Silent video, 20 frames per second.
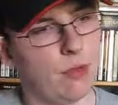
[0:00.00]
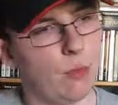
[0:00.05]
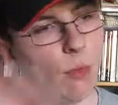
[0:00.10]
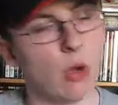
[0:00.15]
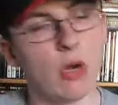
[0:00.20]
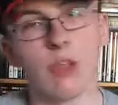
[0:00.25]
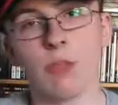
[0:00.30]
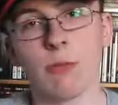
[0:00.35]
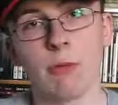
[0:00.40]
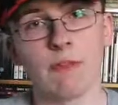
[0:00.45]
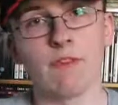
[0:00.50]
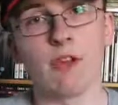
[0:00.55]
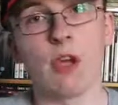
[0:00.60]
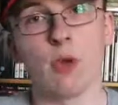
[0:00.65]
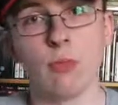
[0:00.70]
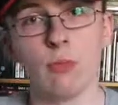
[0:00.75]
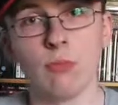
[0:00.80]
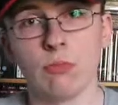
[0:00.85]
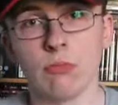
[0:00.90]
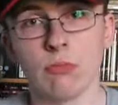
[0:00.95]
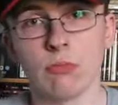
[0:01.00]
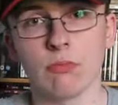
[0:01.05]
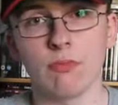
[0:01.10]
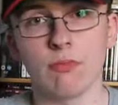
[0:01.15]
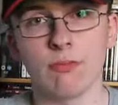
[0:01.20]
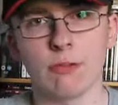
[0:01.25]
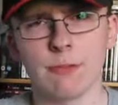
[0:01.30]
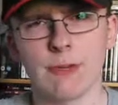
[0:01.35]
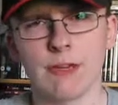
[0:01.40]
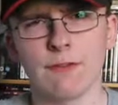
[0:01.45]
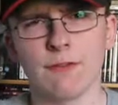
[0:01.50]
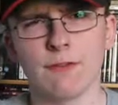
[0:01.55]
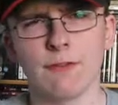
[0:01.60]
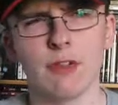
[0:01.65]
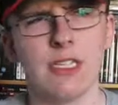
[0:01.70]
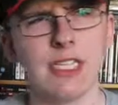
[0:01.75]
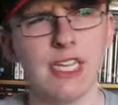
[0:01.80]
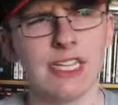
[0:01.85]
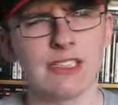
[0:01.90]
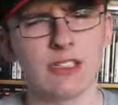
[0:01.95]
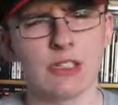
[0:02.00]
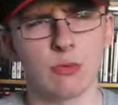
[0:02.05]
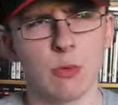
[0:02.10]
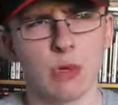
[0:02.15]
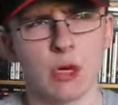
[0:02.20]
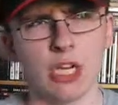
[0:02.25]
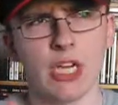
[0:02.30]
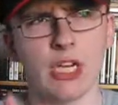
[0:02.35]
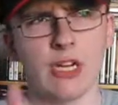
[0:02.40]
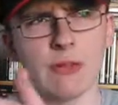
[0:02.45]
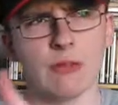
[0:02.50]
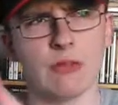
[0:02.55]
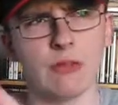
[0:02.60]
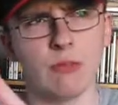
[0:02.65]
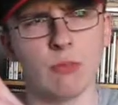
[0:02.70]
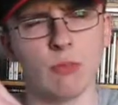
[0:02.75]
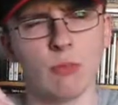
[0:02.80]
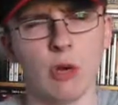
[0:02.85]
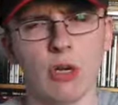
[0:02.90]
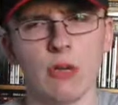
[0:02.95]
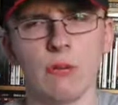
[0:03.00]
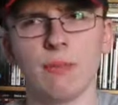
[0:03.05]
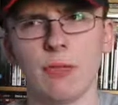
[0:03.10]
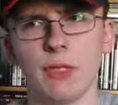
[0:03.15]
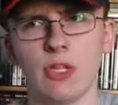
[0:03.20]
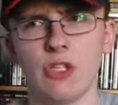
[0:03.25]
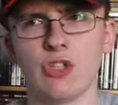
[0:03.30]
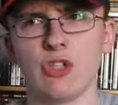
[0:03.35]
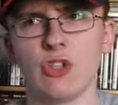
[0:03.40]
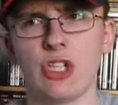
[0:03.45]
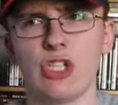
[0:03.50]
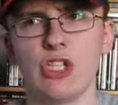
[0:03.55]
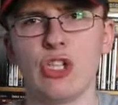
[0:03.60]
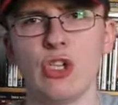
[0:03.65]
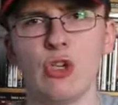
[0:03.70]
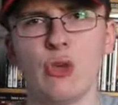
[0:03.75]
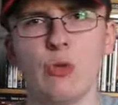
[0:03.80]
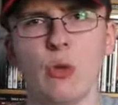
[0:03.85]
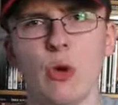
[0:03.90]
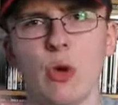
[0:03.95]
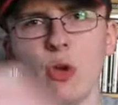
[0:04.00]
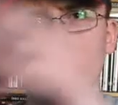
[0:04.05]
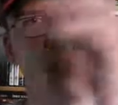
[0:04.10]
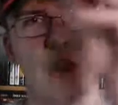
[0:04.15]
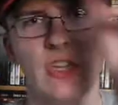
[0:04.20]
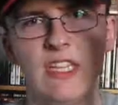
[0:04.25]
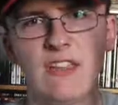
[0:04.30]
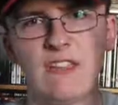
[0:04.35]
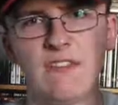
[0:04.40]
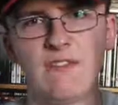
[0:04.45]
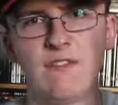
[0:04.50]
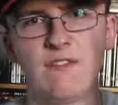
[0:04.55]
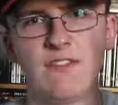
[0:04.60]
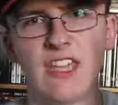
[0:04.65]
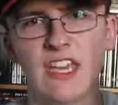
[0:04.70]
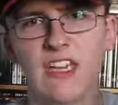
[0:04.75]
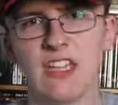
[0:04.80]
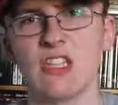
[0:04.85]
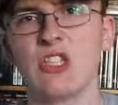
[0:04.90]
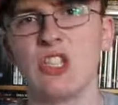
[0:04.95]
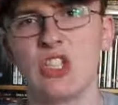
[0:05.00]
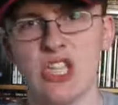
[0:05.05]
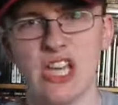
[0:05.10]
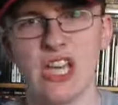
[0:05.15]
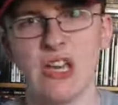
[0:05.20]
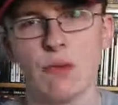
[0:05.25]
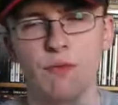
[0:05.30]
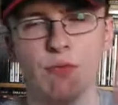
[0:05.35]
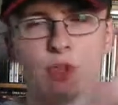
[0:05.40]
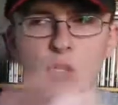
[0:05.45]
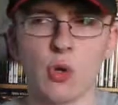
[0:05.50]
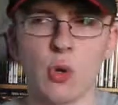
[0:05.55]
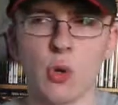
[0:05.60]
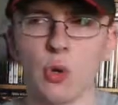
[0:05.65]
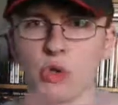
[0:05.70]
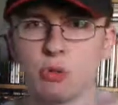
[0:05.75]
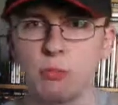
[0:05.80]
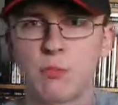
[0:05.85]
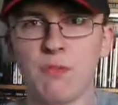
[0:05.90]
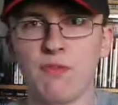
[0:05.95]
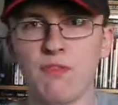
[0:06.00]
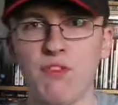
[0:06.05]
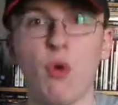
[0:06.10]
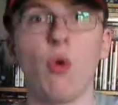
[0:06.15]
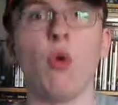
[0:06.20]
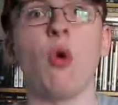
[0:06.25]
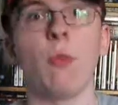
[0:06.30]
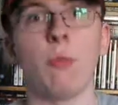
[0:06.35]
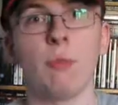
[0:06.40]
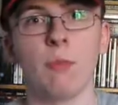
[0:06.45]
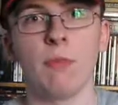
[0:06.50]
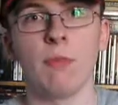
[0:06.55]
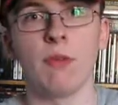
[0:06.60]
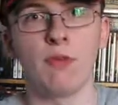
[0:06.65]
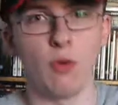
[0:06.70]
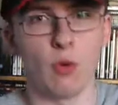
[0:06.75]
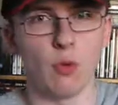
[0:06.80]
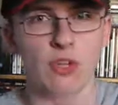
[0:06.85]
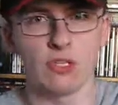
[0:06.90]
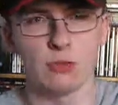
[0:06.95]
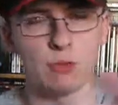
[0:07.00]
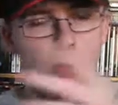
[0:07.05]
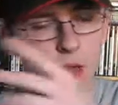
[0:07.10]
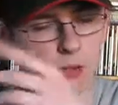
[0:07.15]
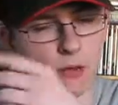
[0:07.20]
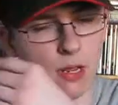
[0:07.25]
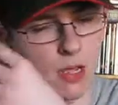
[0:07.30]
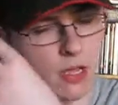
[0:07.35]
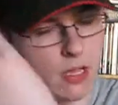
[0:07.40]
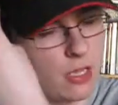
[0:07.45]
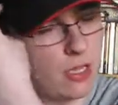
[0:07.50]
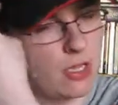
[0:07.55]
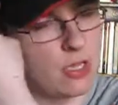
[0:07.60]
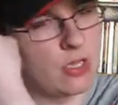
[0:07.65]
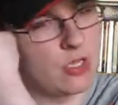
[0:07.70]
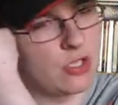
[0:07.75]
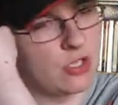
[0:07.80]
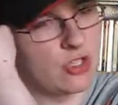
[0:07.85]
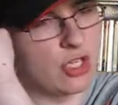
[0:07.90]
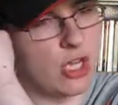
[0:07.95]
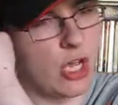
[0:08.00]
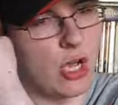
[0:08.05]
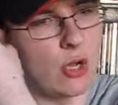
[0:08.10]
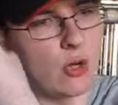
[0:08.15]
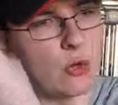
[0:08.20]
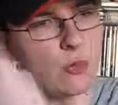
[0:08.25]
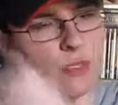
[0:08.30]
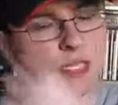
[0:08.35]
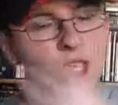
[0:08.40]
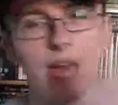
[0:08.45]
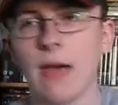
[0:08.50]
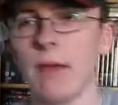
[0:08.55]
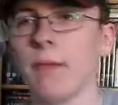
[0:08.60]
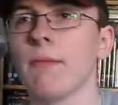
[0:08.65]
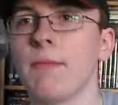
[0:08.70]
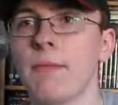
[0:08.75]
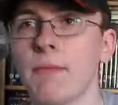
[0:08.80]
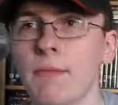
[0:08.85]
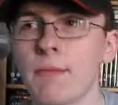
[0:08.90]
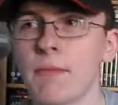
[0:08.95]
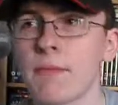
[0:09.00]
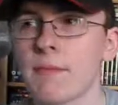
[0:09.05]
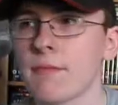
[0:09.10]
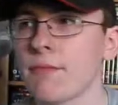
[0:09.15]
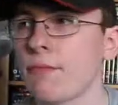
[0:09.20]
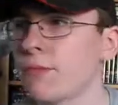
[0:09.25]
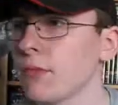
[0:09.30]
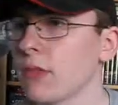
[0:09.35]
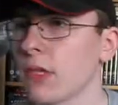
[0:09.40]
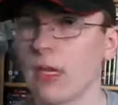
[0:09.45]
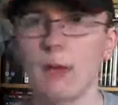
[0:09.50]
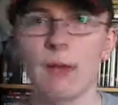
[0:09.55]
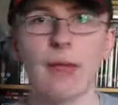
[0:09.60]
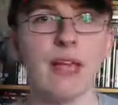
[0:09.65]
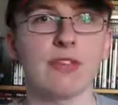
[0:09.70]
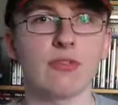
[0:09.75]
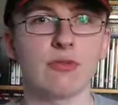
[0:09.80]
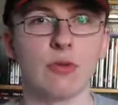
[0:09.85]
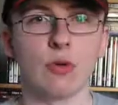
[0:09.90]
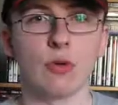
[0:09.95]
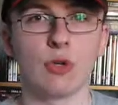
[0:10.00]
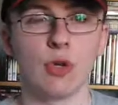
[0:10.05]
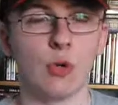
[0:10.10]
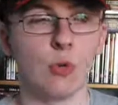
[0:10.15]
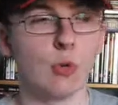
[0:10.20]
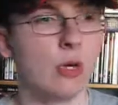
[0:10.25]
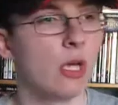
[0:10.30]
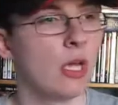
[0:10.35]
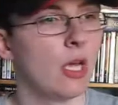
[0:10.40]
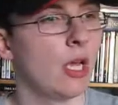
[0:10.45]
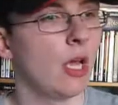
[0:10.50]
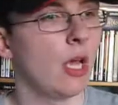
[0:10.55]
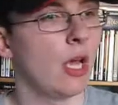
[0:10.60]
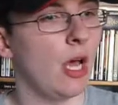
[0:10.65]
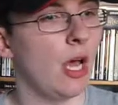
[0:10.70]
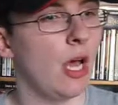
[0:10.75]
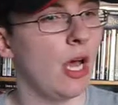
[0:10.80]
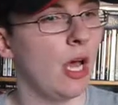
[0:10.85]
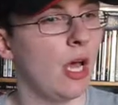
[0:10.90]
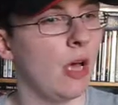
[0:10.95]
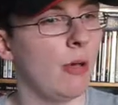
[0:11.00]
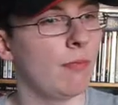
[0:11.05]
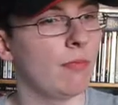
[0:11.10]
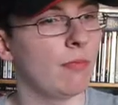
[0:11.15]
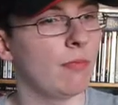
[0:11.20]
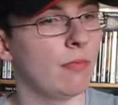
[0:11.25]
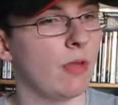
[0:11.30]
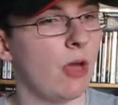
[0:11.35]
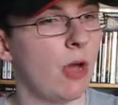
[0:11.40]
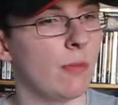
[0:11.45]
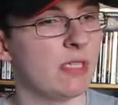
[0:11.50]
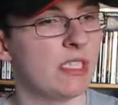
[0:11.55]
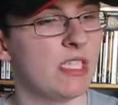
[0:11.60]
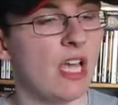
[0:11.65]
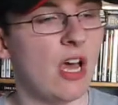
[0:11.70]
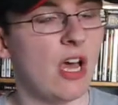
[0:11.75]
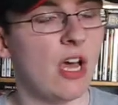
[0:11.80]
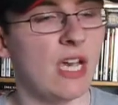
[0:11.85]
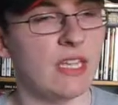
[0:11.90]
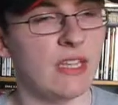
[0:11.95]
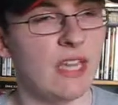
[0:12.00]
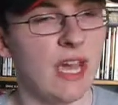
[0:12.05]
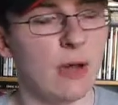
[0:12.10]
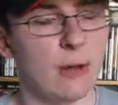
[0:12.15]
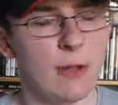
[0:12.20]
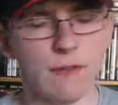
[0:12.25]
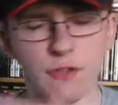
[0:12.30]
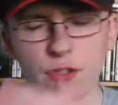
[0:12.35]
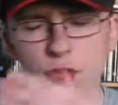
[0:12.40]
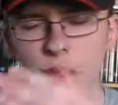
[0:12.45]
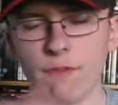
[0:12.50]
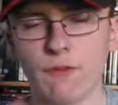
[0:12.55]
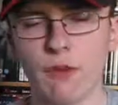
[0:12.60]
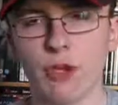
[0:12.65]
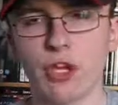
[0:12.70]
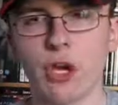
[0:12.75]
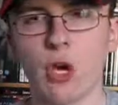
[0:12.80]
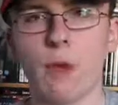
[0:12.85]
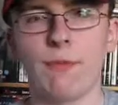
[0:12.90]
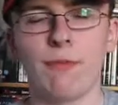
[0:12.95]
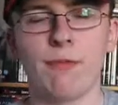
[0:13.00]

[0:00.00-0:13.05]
of them I've known for about 3 years, because one person I knew on the second year of the course before this one. So, yeah. Anyway, that's real cool. I'll be starting that. I've got to go up